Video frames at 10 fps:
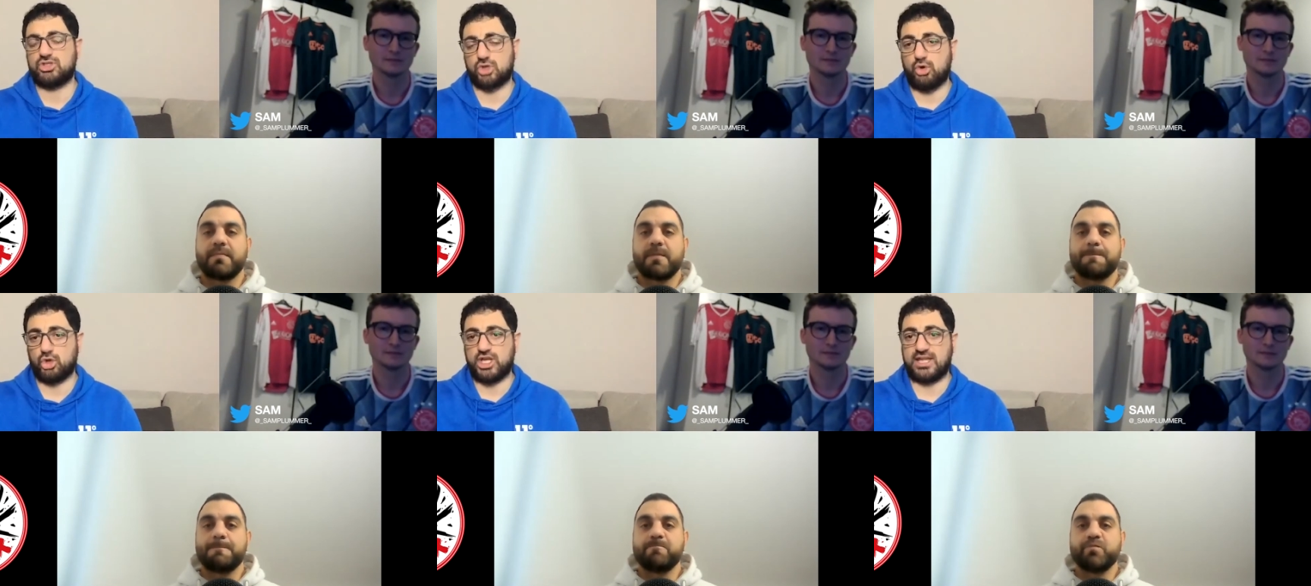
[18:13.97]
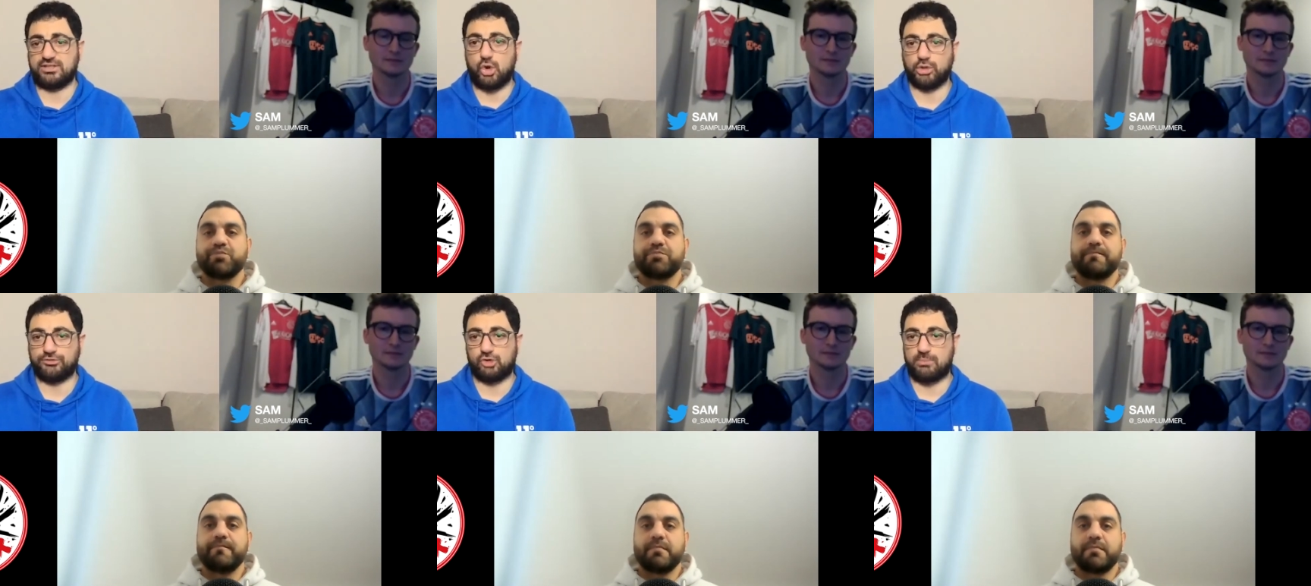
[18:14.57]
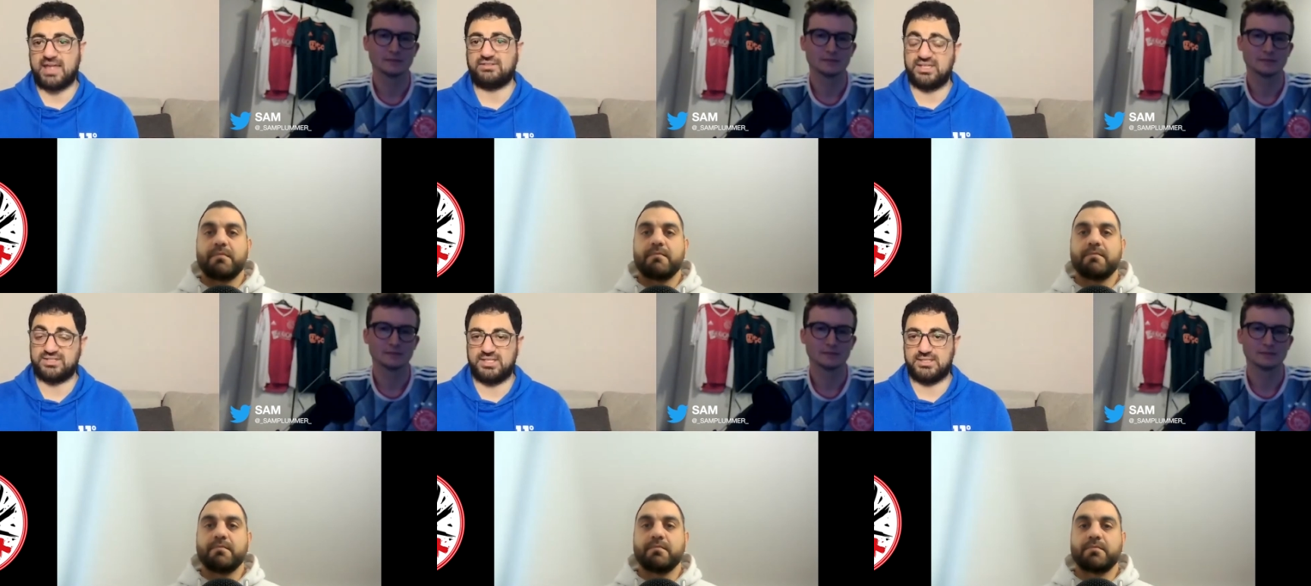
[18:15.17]
Speaker 1: So looking at the old format
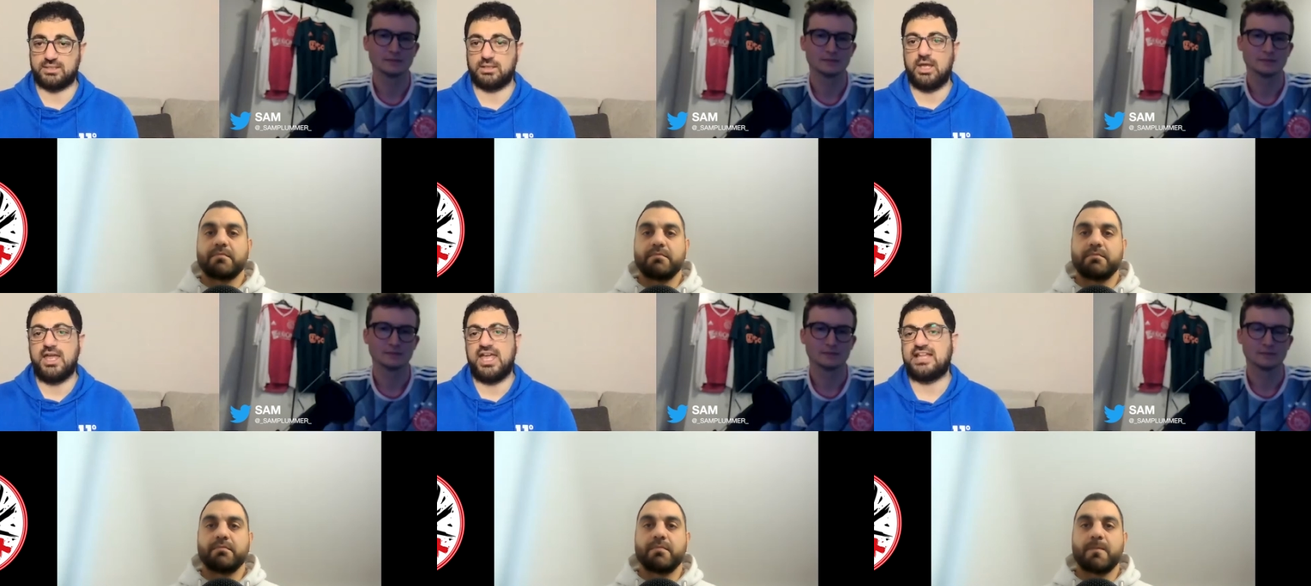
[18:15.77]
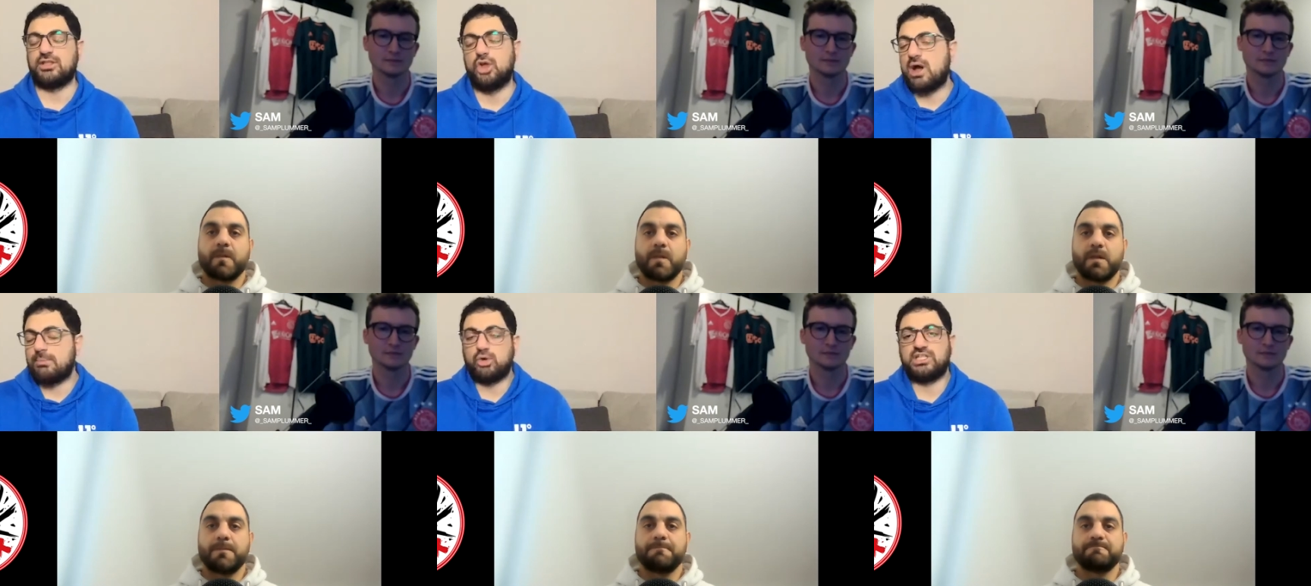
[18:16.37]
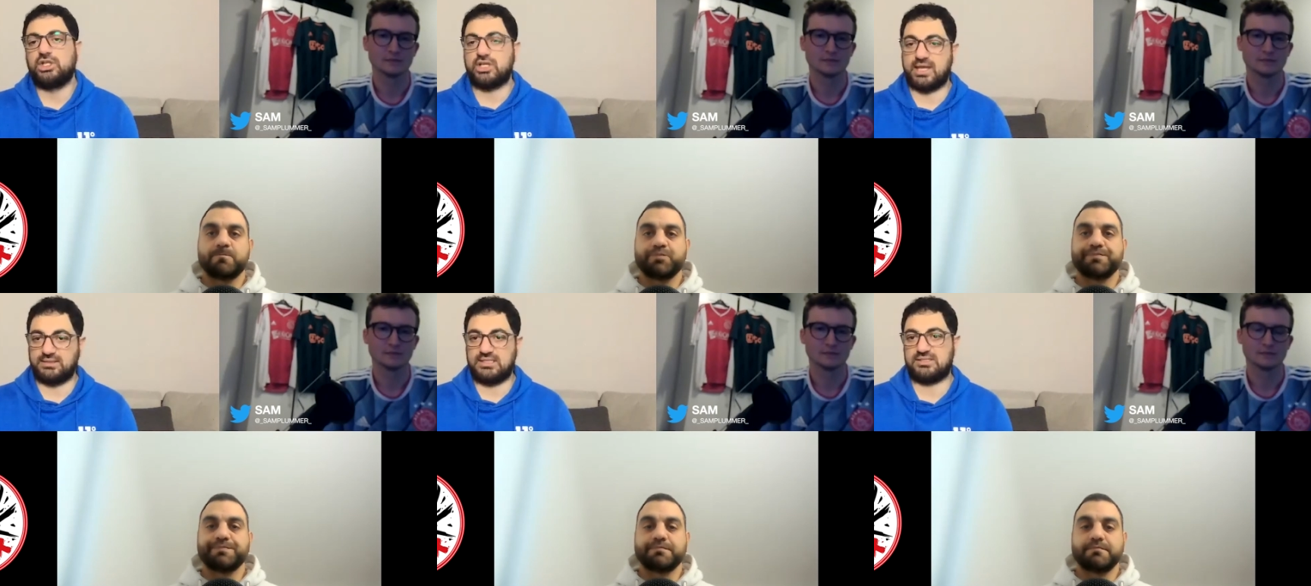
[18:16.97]
this season, and I know I'm only
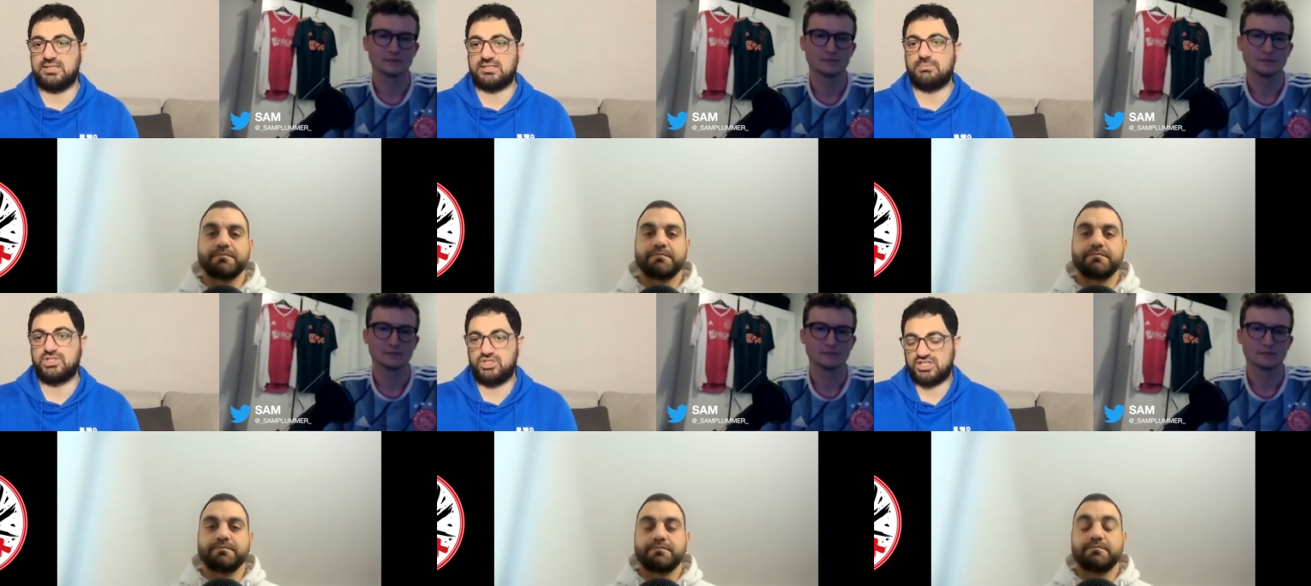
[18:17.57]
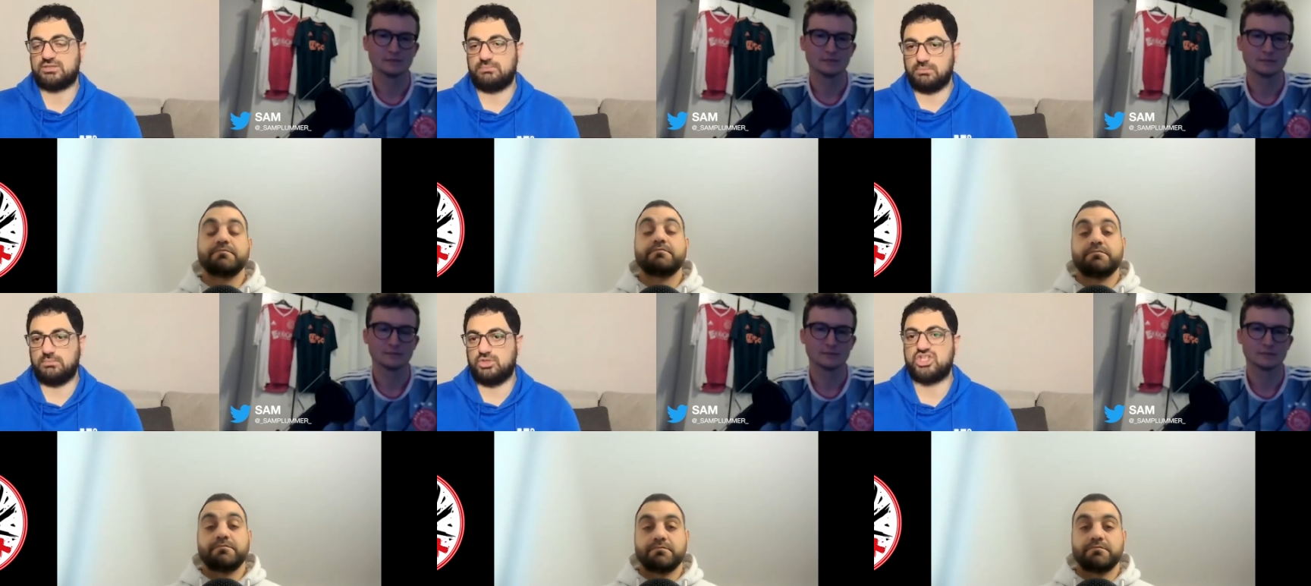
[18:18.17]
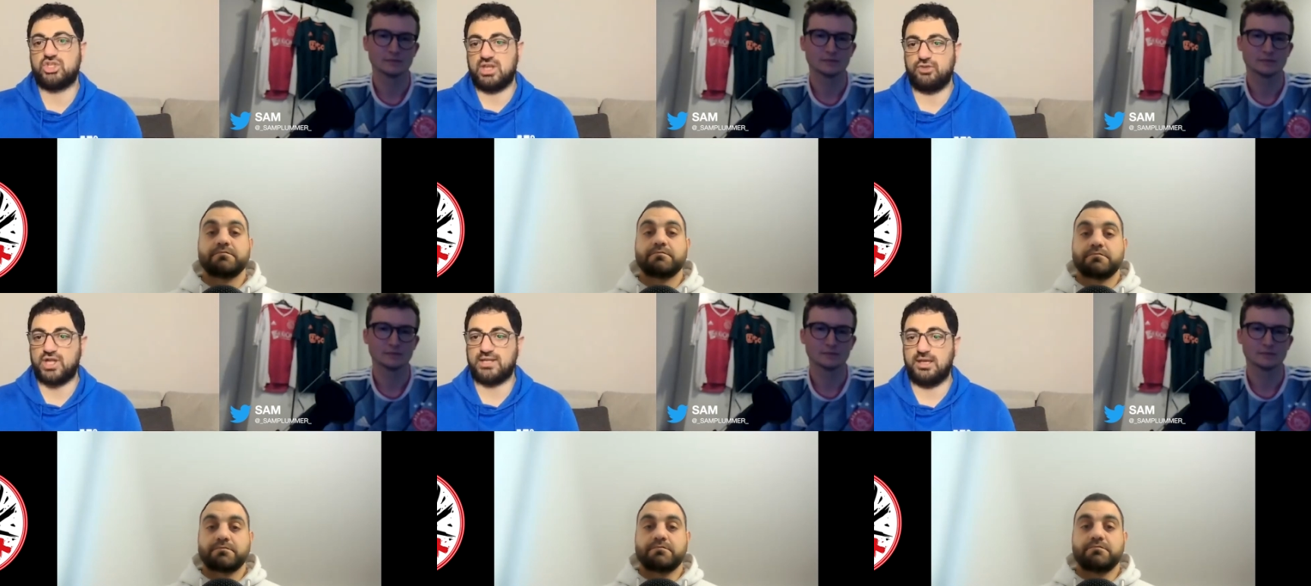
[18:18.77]
looking at this season, but just just to give
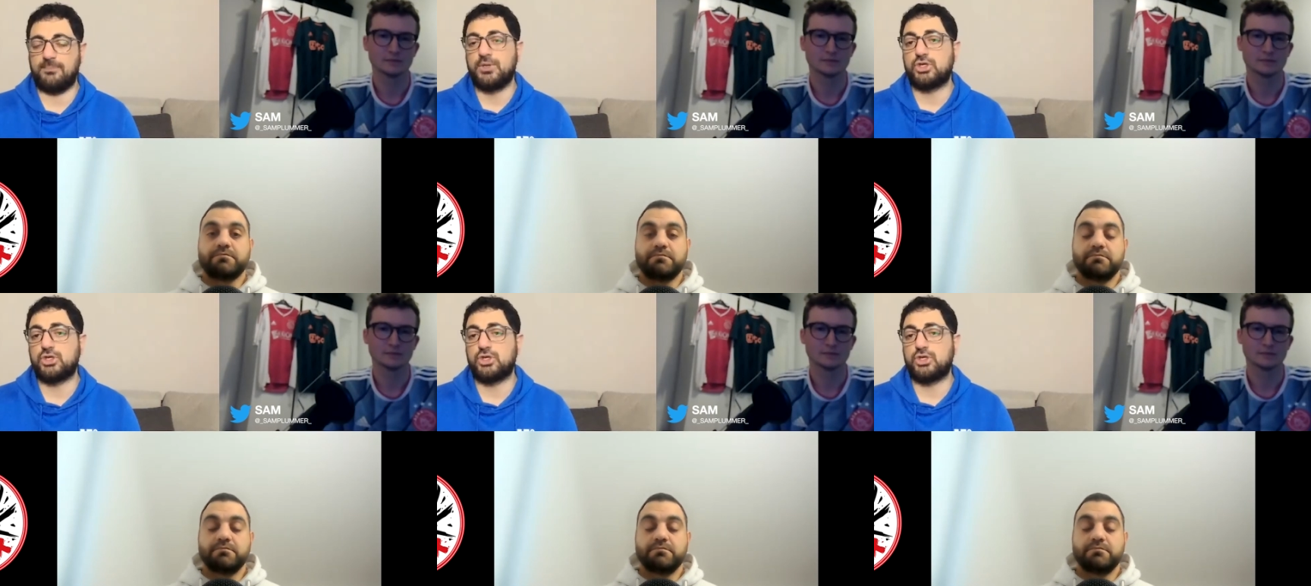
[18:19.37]
you an idea.